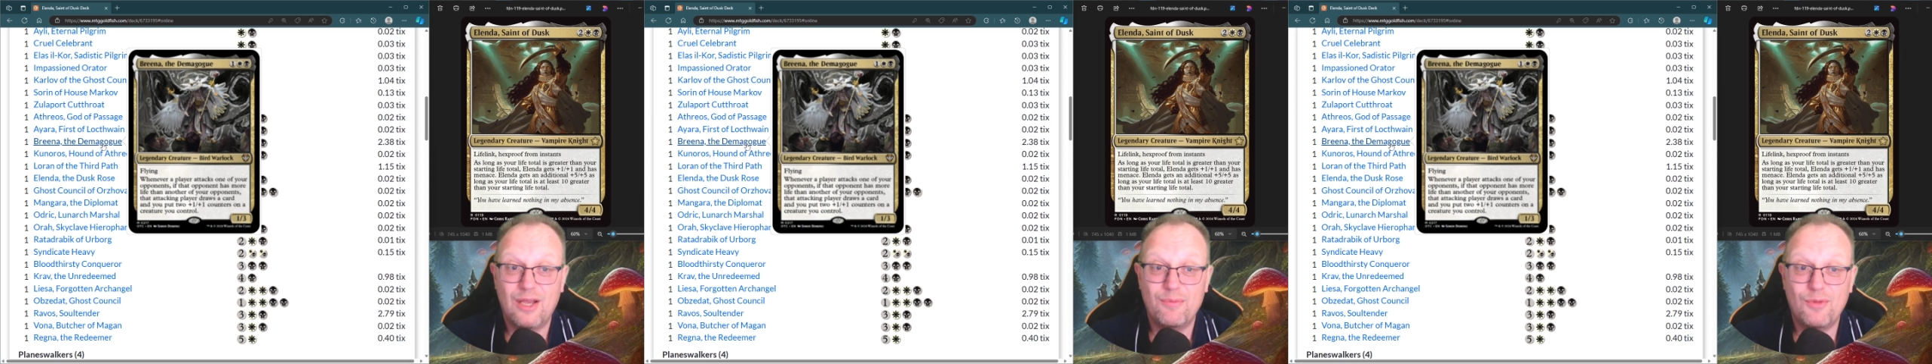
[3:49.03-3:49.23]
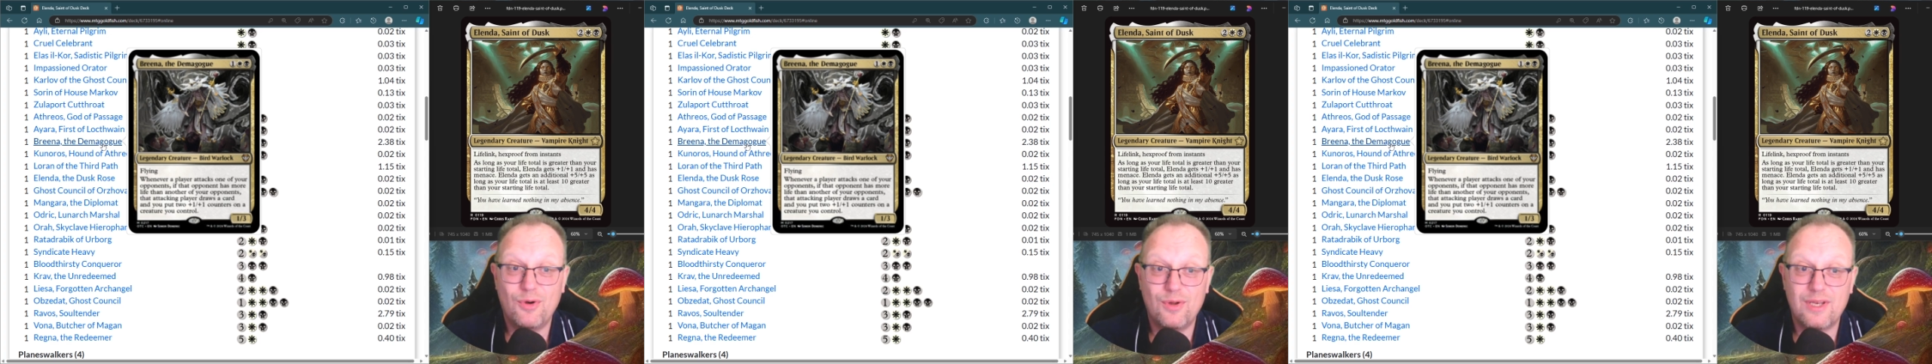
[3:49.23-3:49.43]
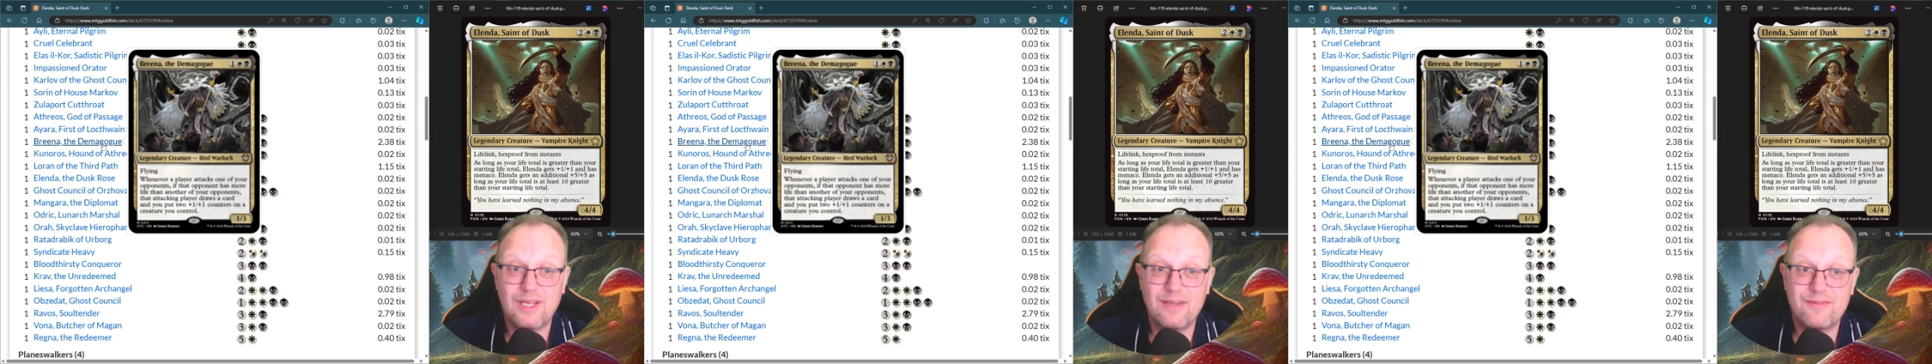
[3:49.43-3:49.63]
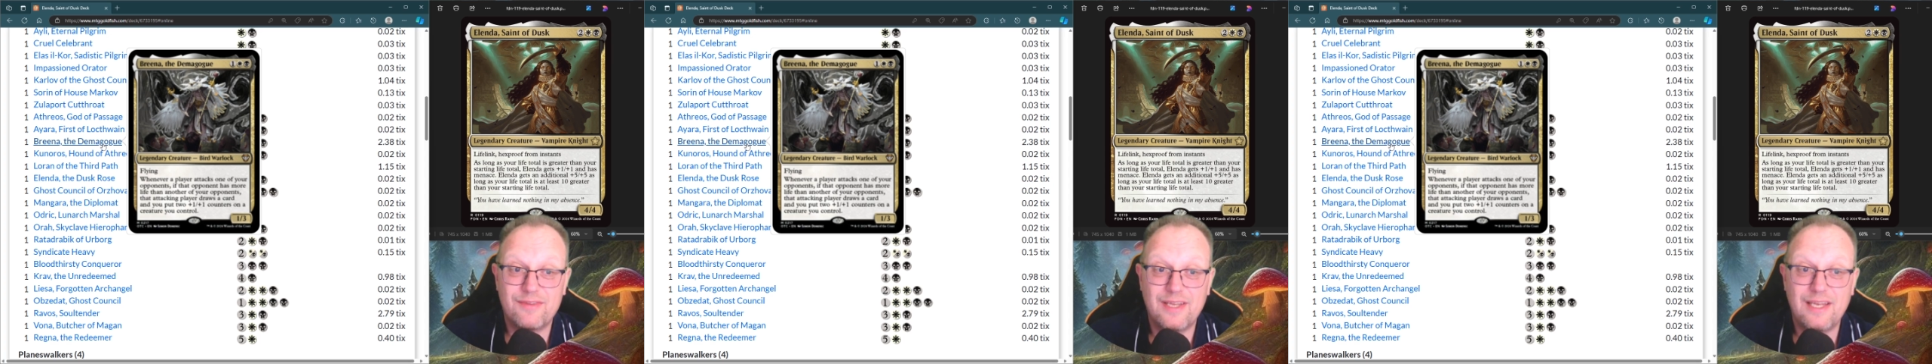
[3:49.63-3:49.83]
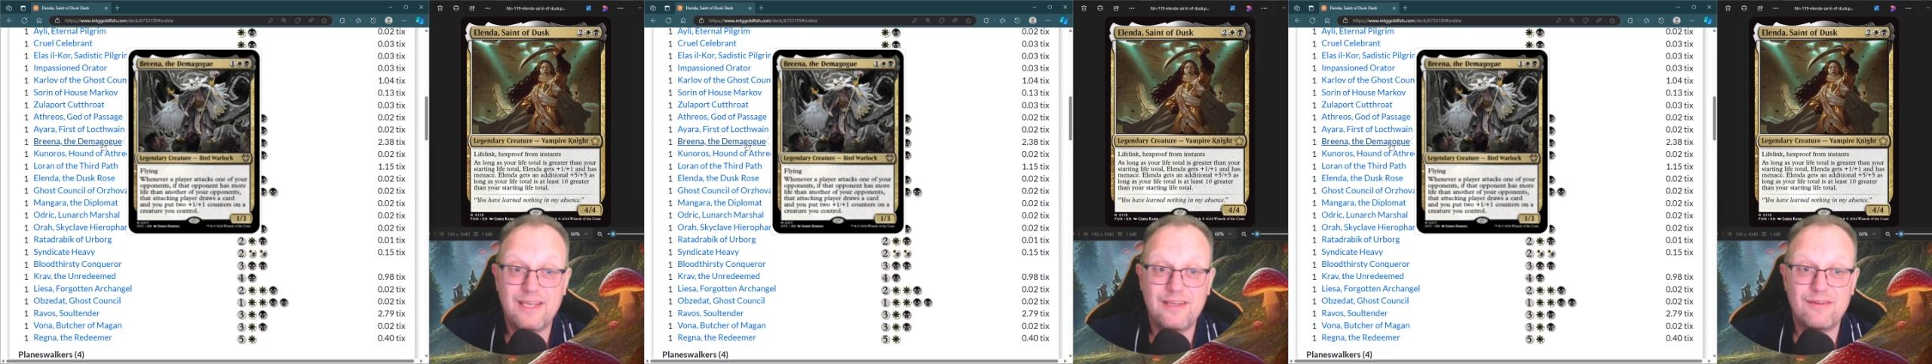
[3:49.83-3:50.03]
more life
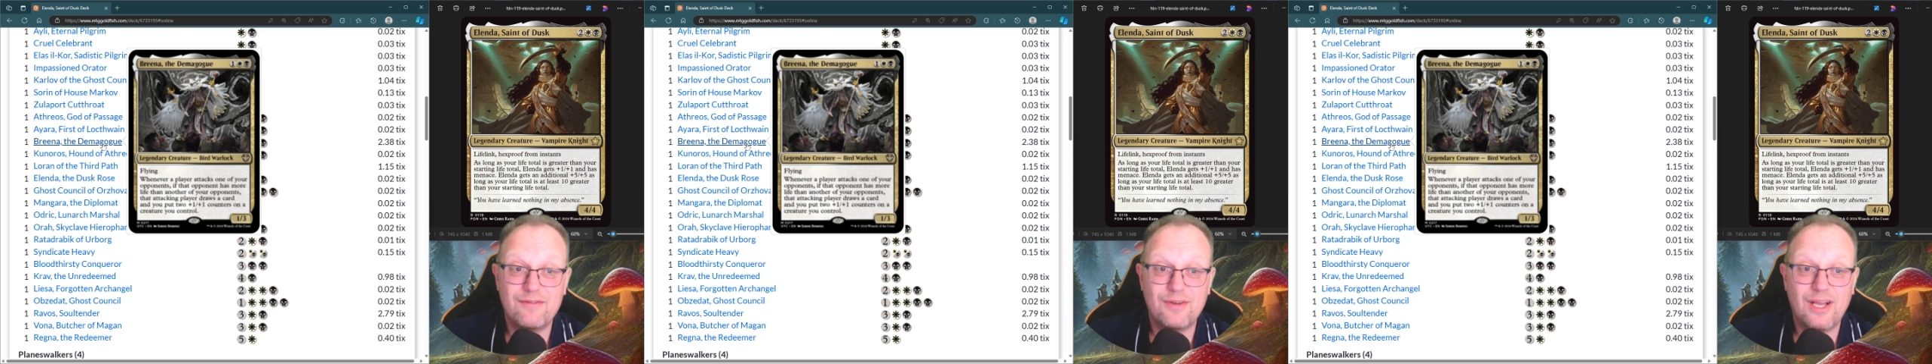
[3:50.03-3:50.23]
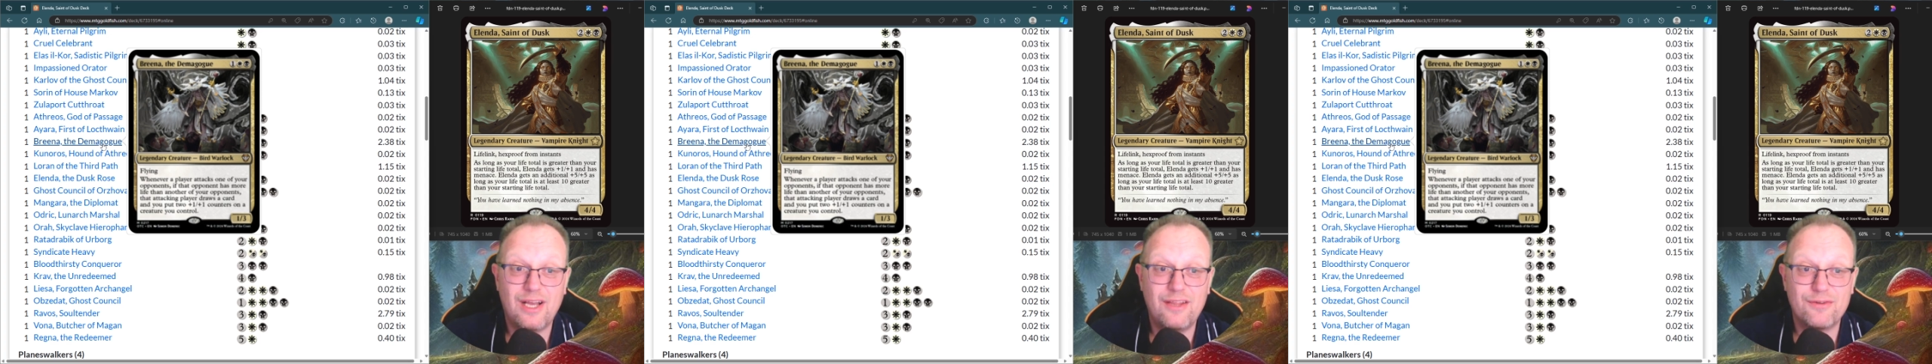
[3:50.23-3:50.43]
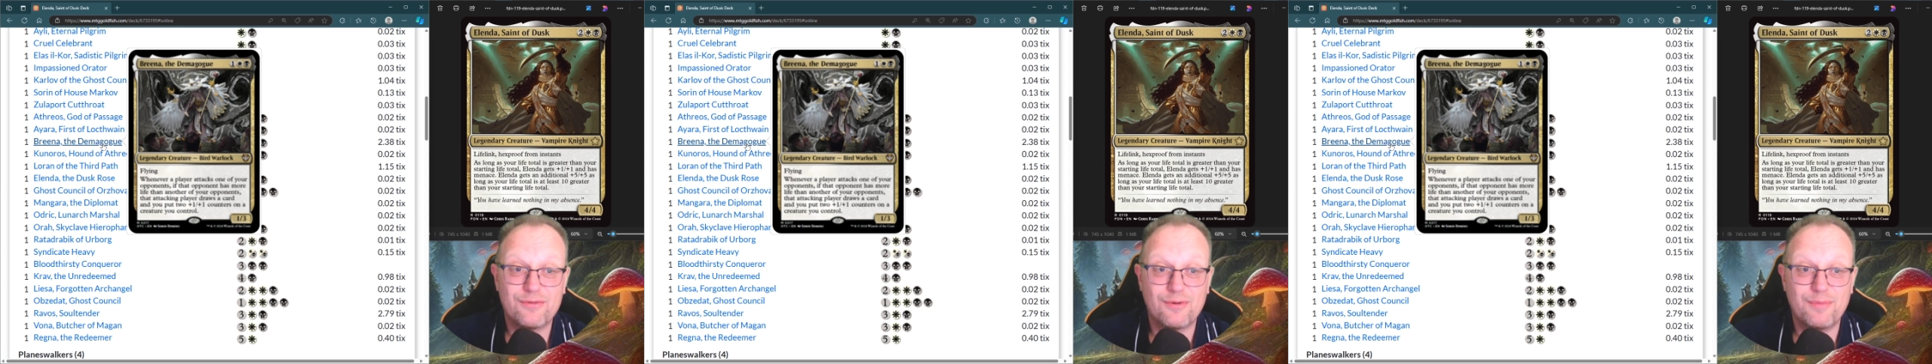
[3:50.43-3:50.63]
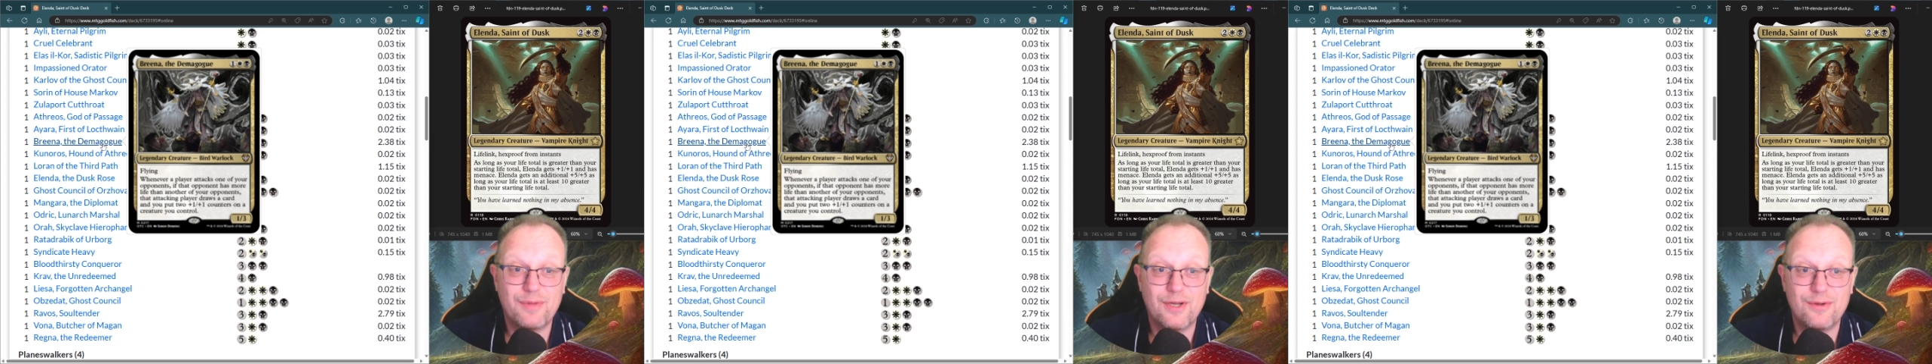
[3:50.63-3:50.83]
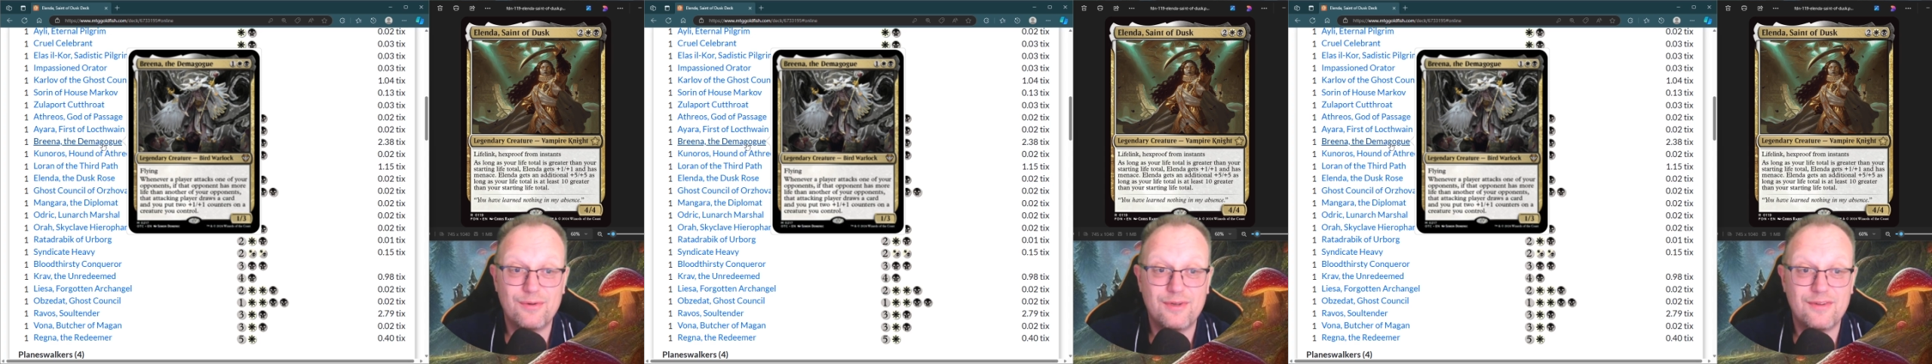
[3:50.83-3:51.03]
than any of your other
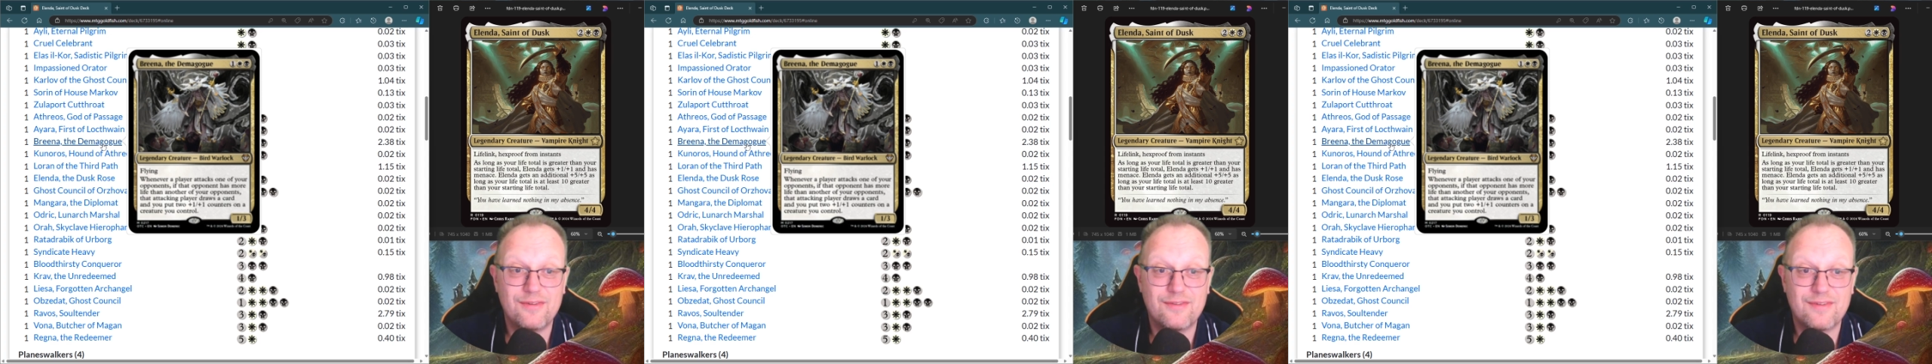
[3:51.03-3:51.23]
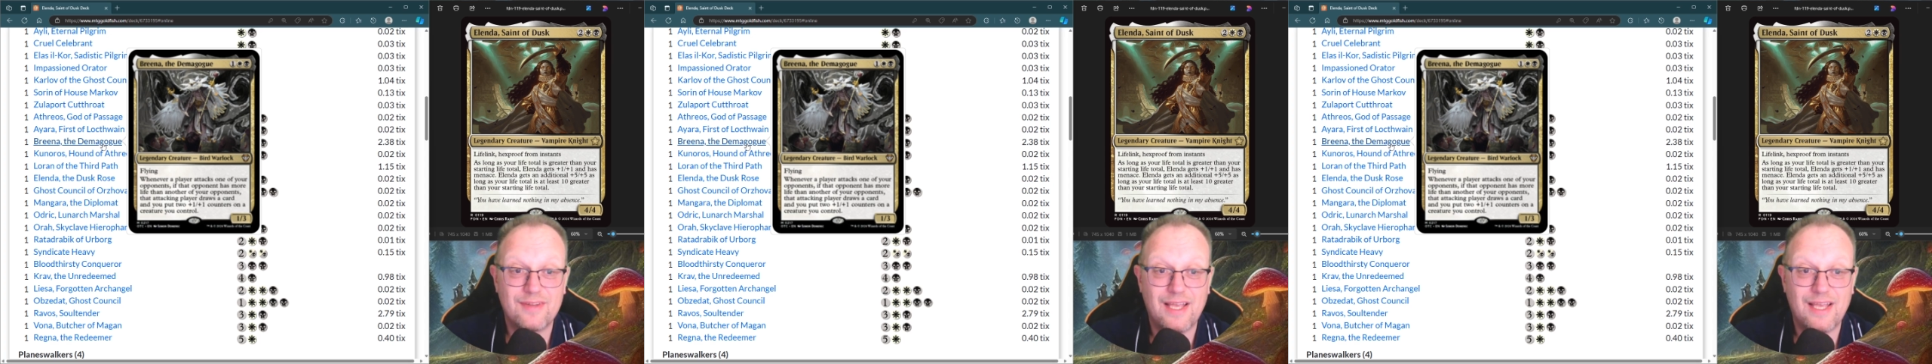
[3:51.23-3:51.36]
opponents,